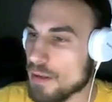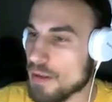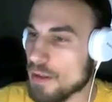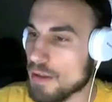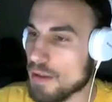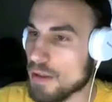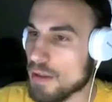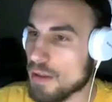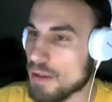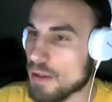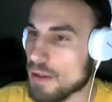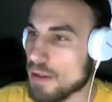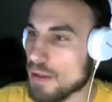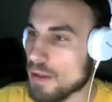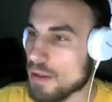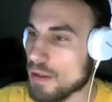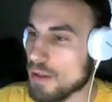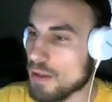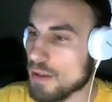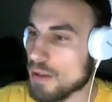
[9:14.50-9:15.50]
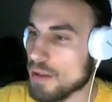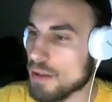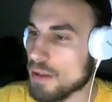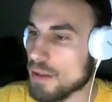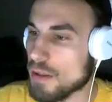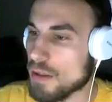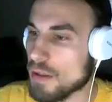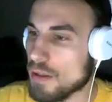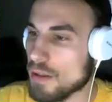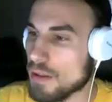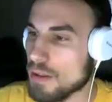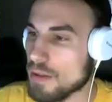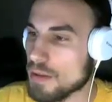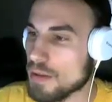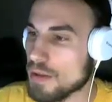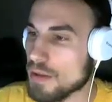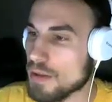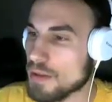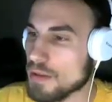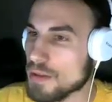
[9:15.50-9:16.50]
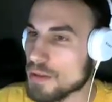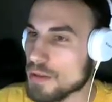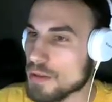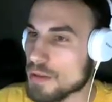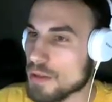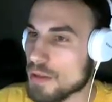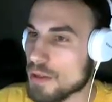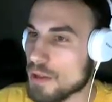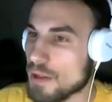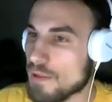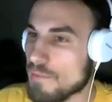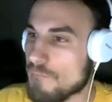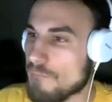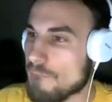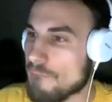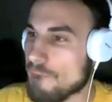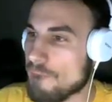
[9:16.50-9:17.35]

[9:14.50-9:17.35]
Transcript: (no one is talking)